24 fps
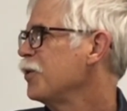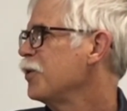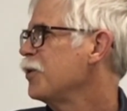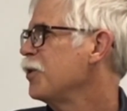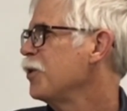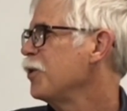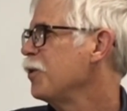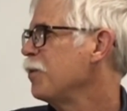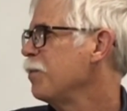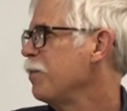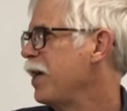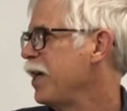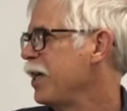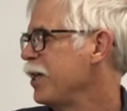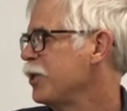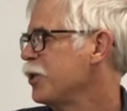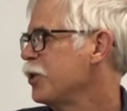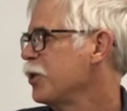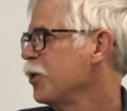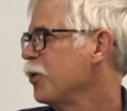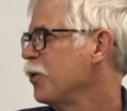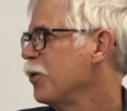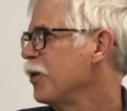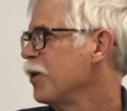to make
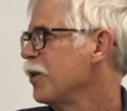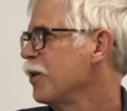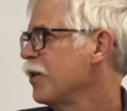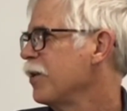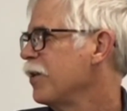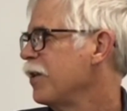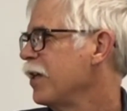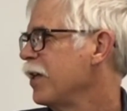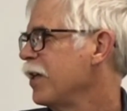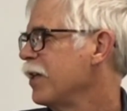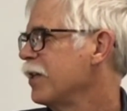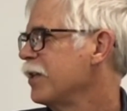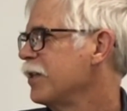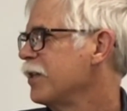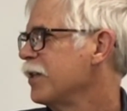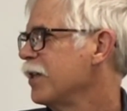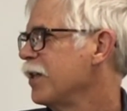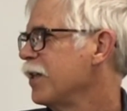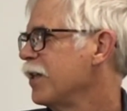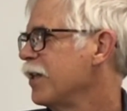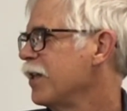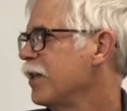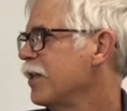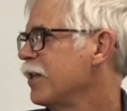sure
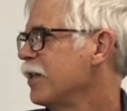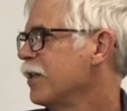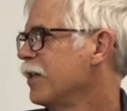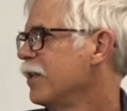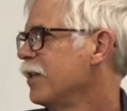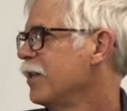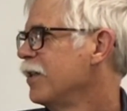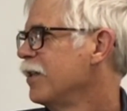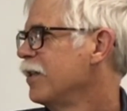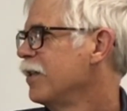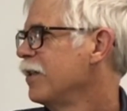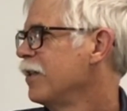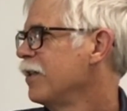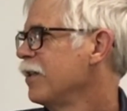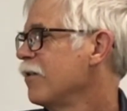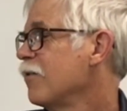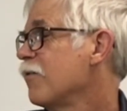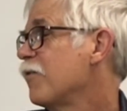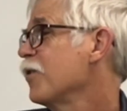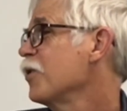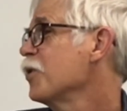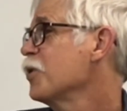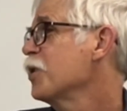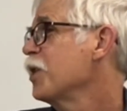that
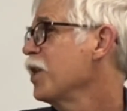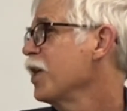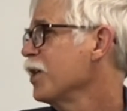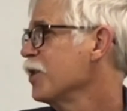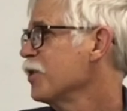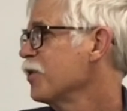first things